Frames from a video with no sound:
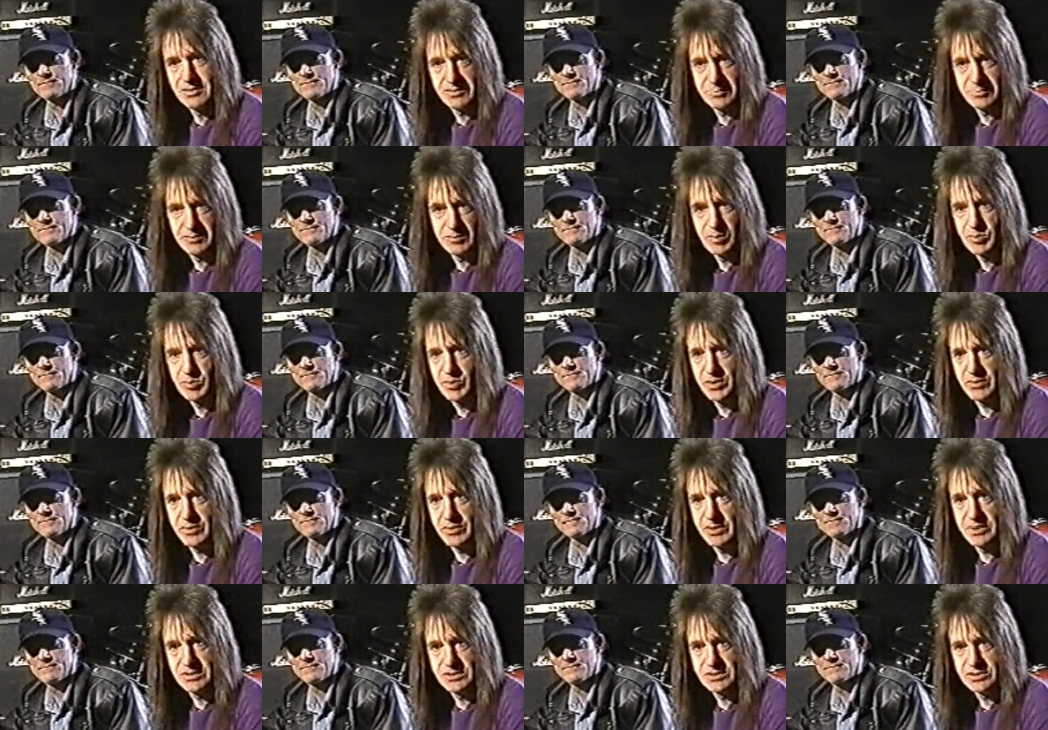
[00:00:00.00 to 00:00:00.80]
Speaker 1: with
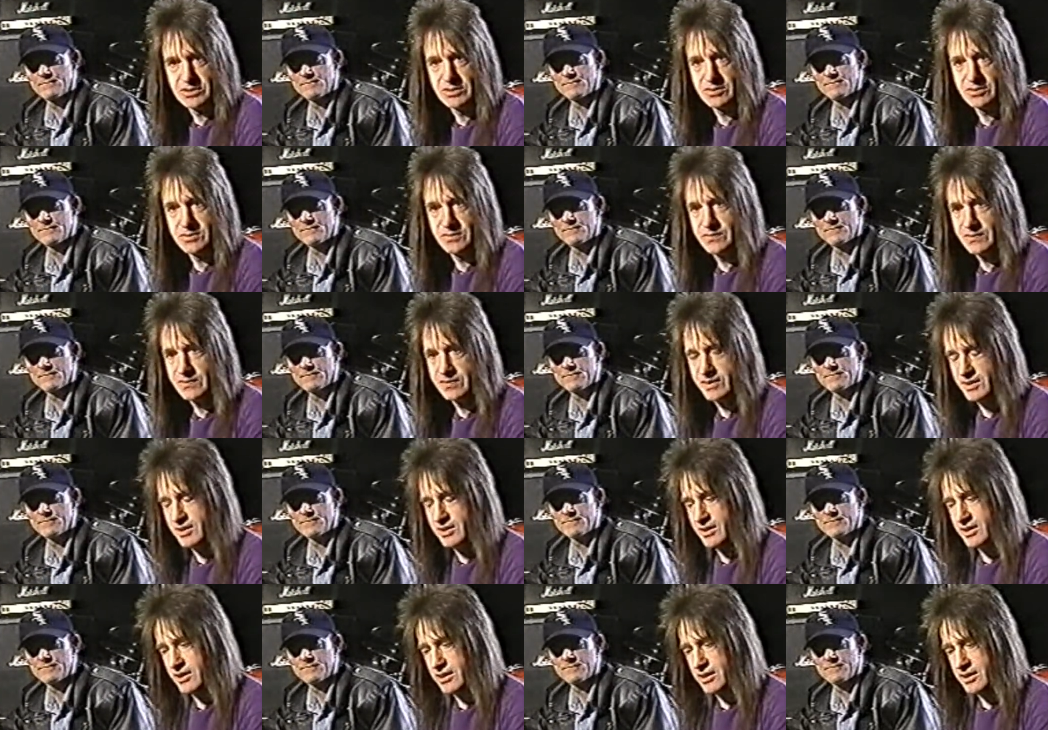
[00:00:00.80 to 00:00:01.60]
Bowie and stuff.
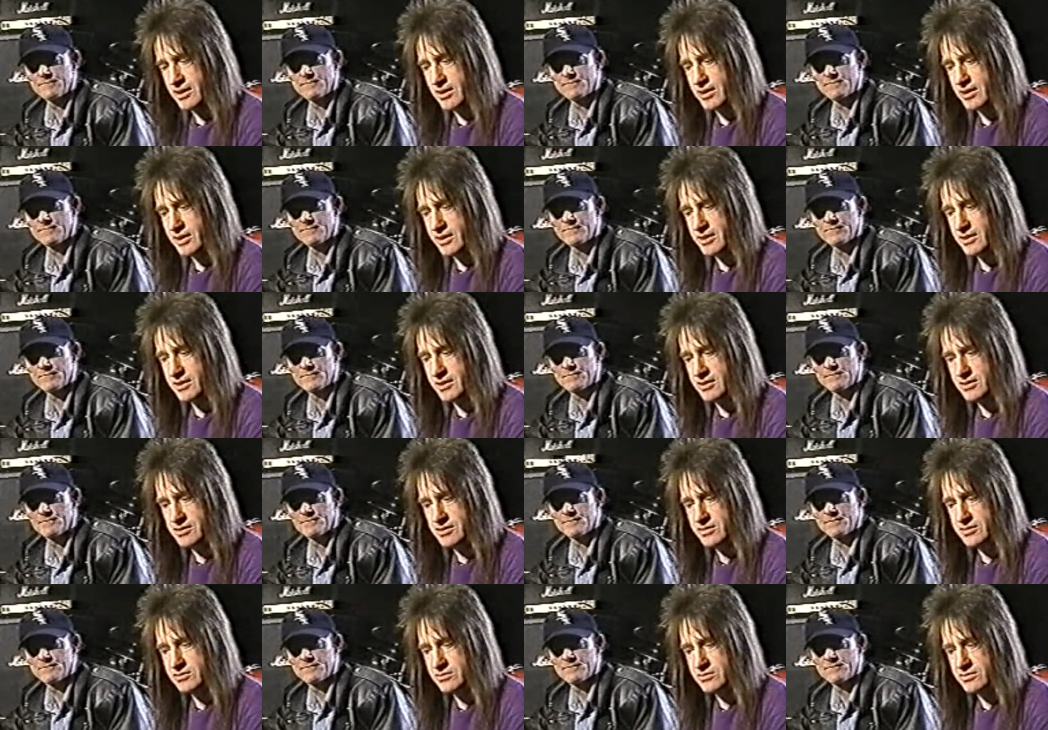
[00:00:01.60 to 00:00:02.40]

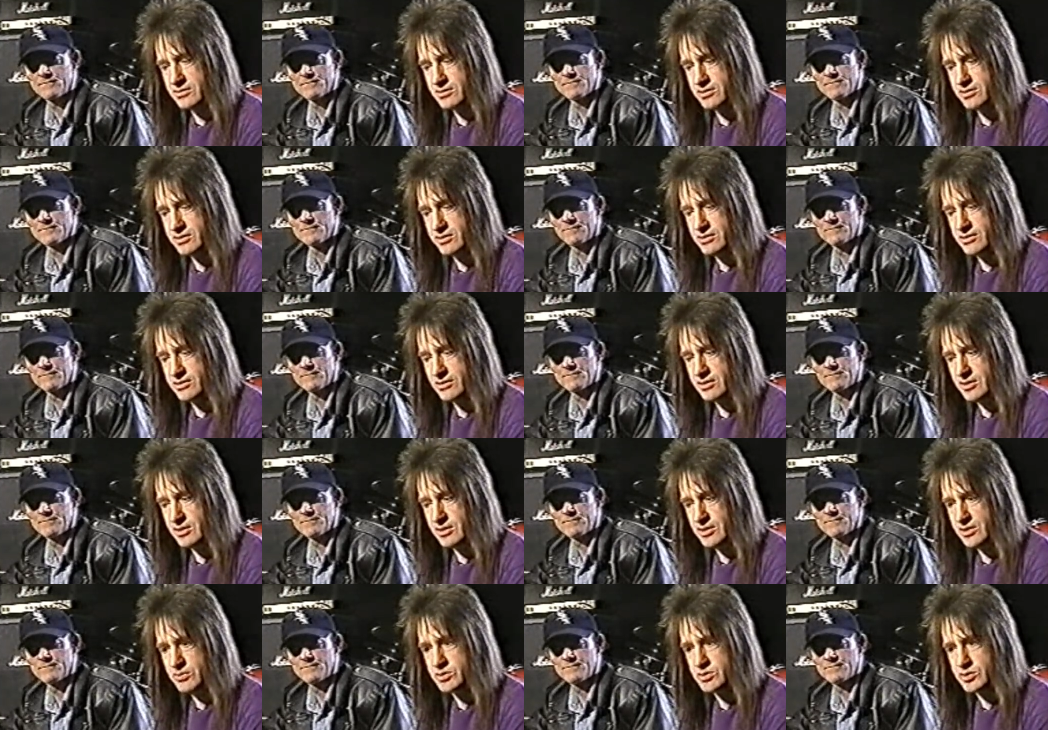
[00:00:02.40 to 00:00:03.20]
And
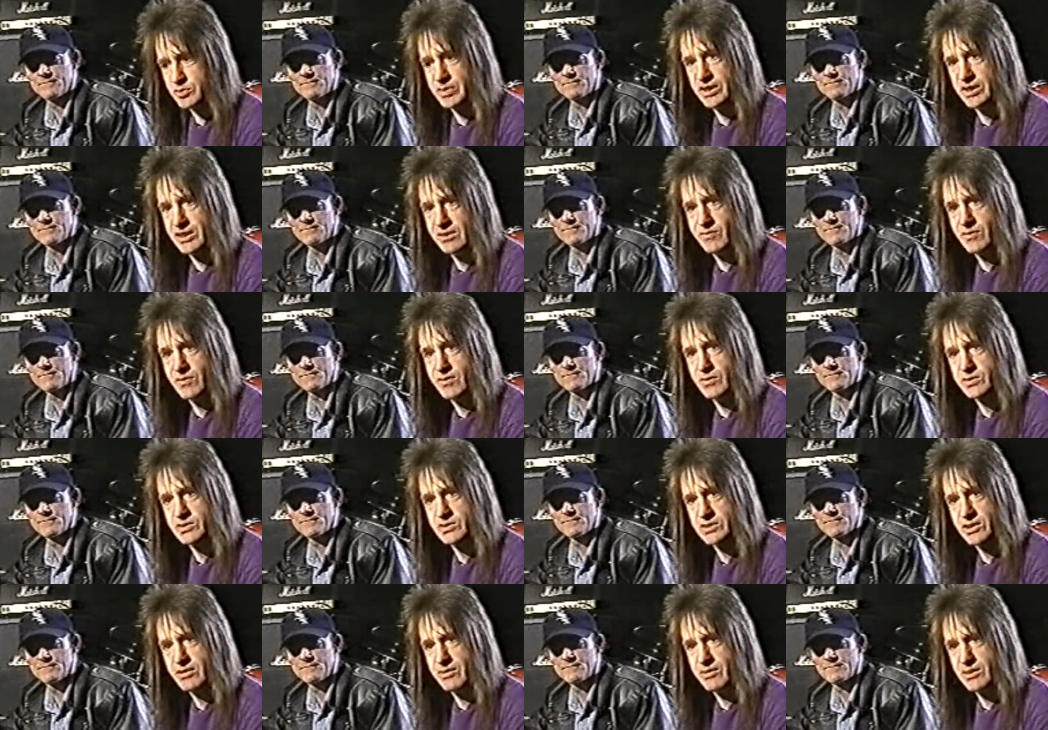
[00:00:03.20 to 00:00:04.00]
he was a big
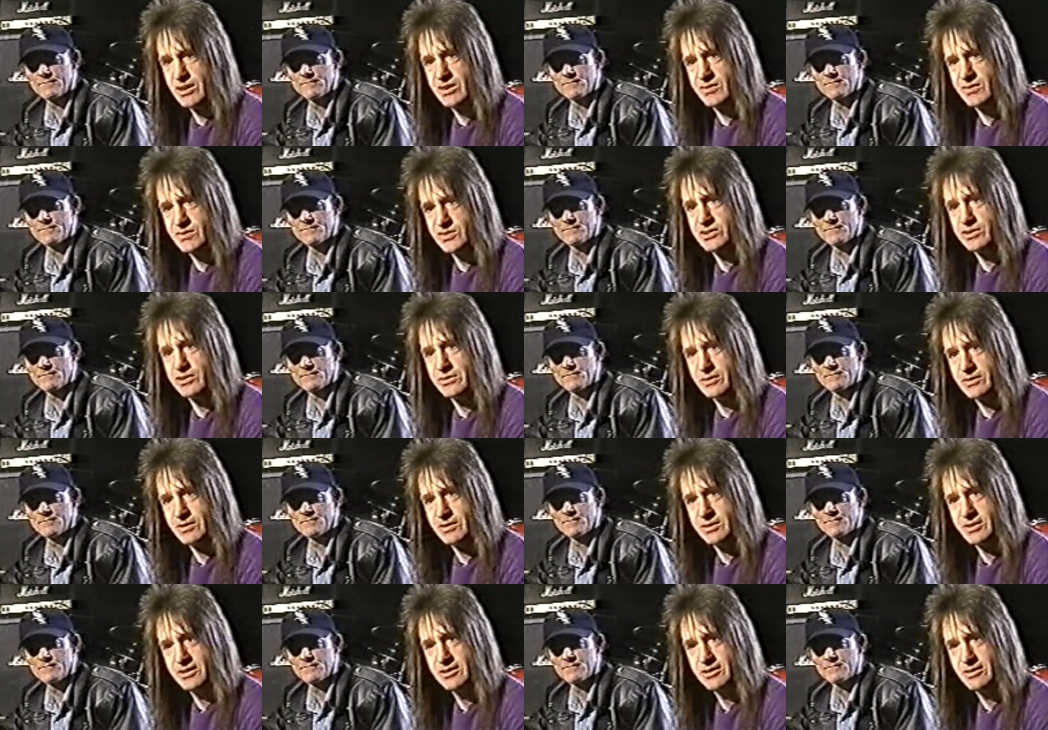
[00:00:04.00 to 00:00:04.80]
influence on our lives sort of
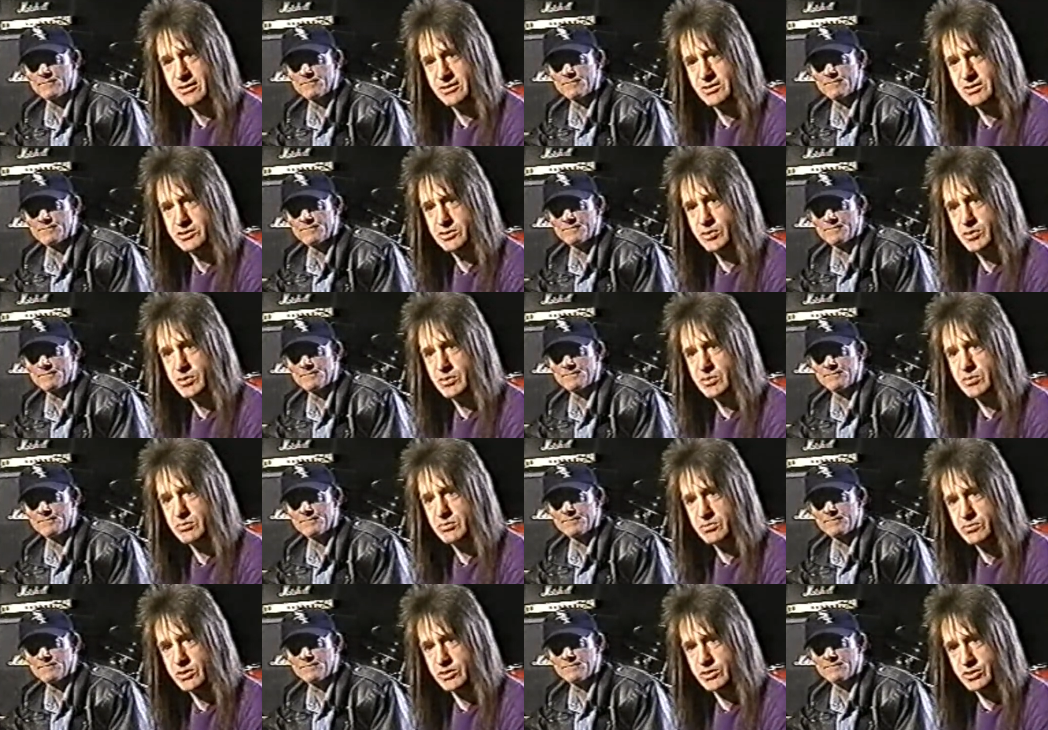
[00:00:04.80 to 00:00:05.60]
thing, you know, so we
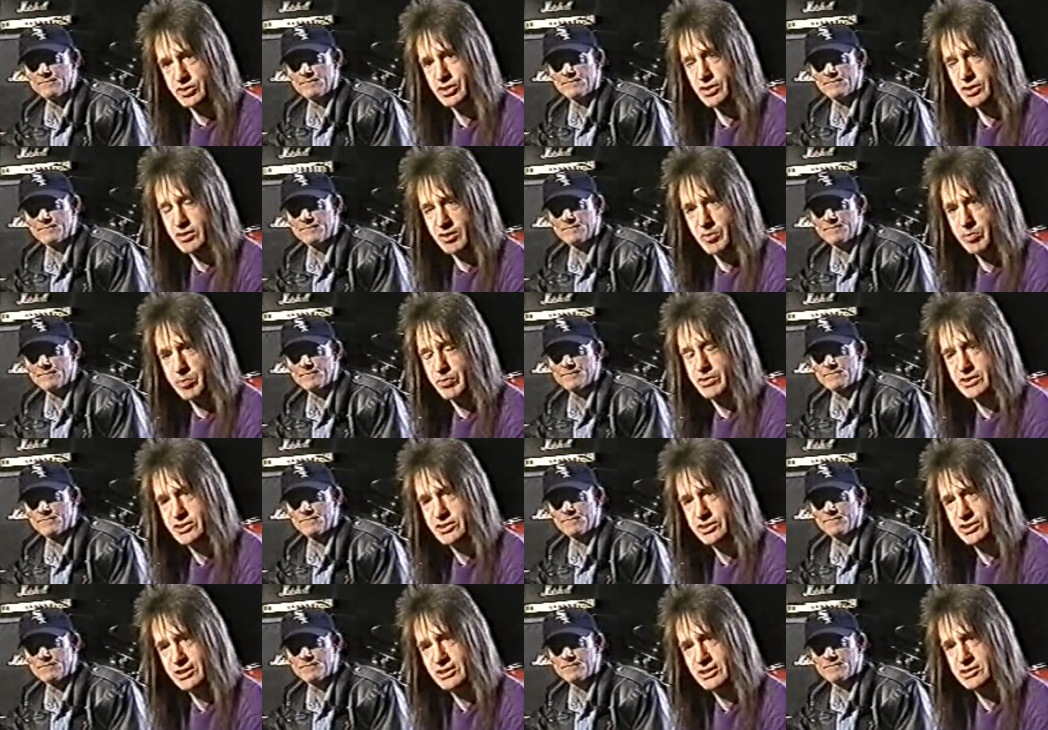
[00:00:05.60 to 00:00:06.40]
want to show our
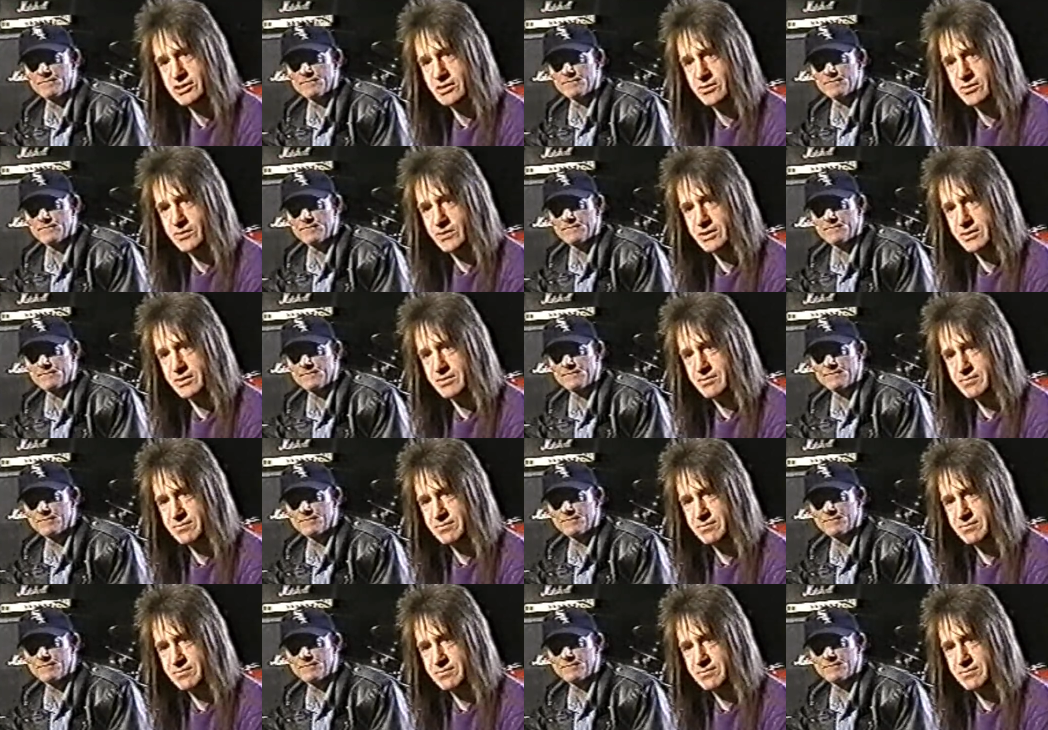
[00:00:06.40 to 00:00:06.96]
appreciation of it.